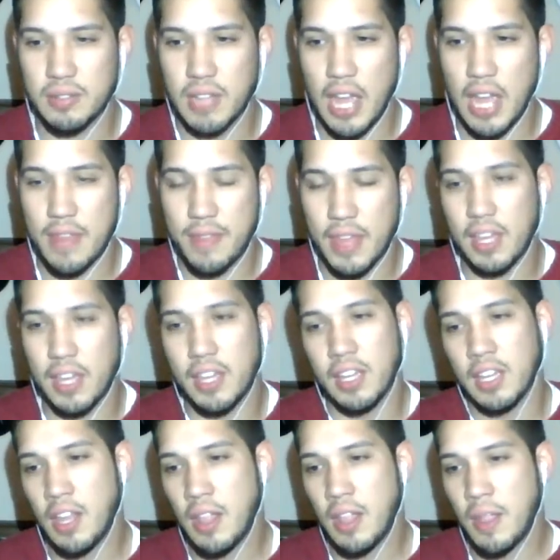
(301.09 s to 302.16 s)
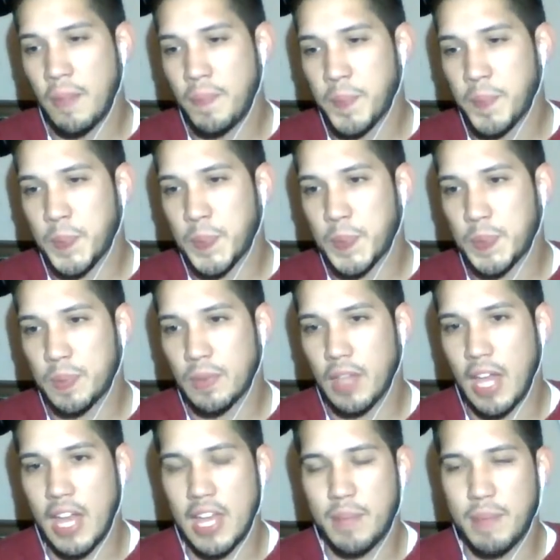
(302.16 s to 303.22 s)
I think
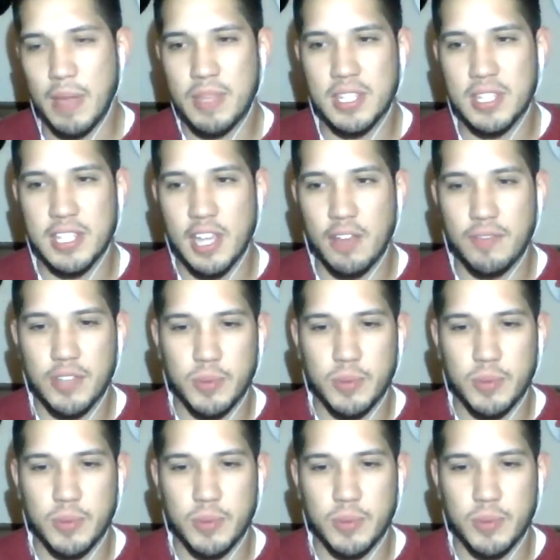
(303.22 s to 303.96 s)
it may be selfish